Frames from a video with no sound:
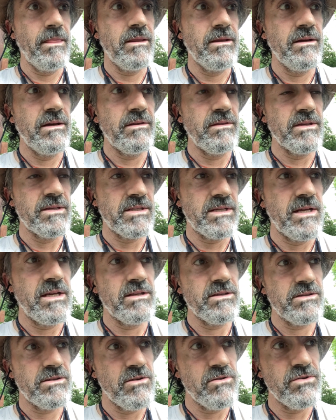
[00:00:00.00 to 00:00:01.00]
and the
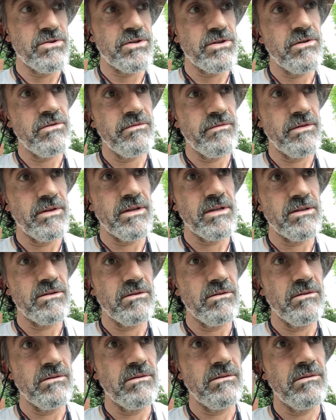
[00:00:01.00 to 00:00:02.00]
sandstone shelf that it's
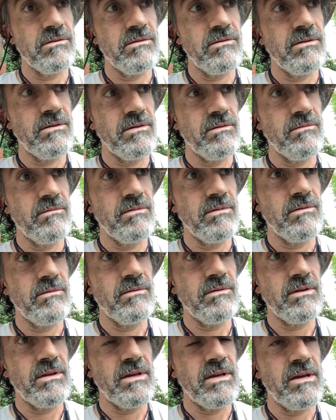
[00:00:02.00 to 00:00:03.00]
on,
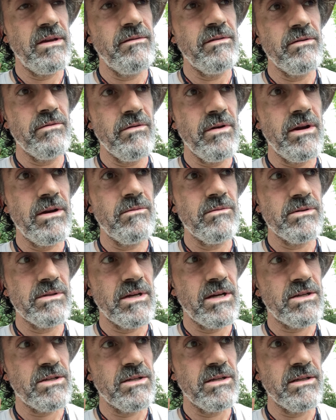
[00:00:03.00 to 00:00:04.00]
the heavy rain was
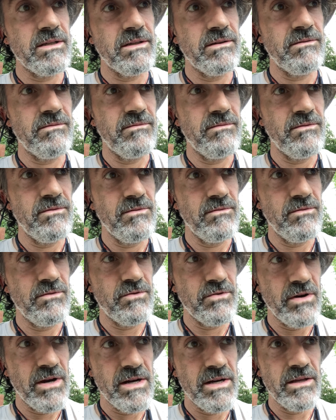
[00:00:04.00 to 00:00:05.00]
actually
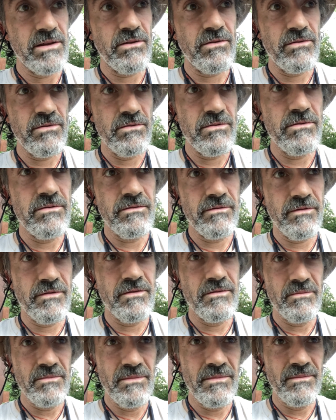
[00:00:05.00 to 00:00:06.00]
draining through
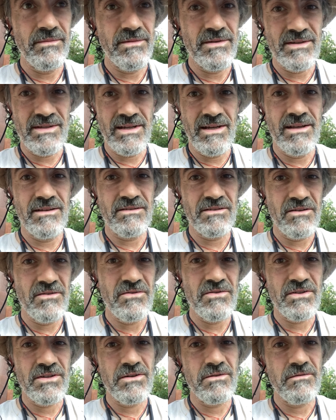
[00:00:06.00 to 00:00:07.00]
from the sandstone
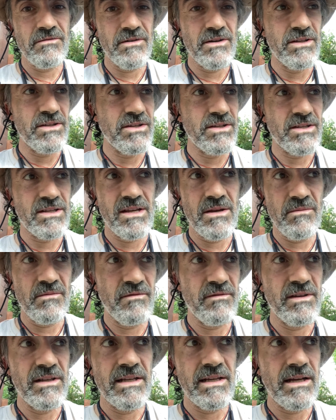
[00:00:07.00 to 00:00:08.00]
shelf, and it just kept
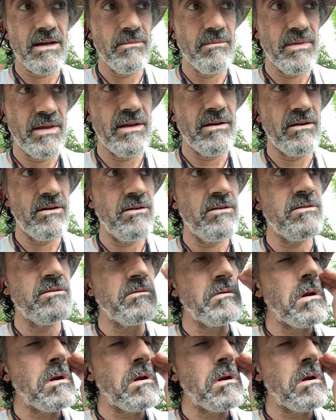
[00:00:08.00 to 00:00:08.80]
filling up that hole.